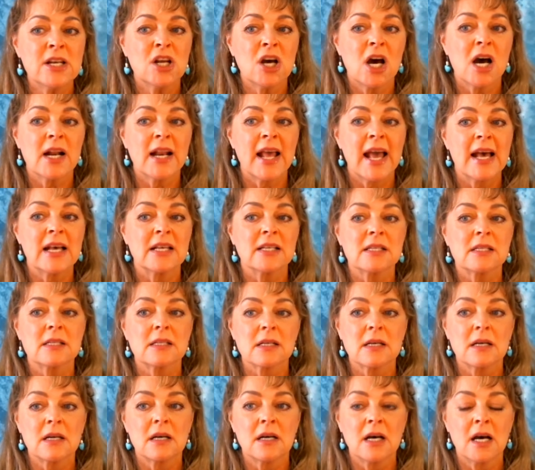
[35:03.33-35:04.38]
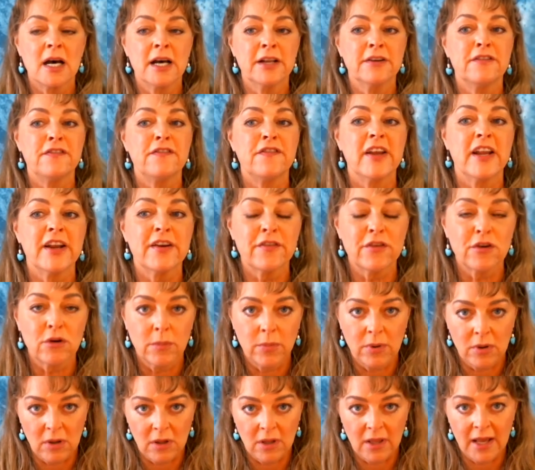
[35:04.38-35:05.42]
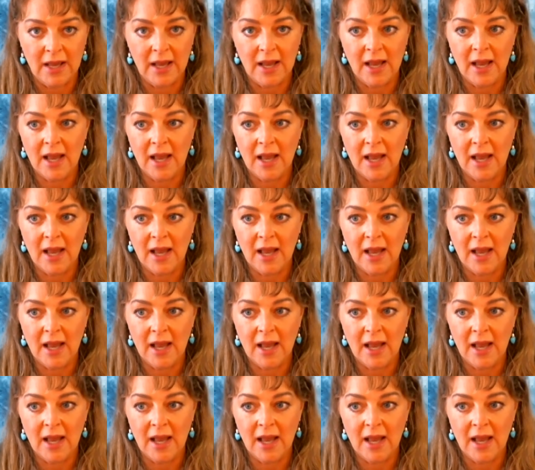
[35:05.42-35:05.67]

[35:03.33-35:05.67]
not as unfavorable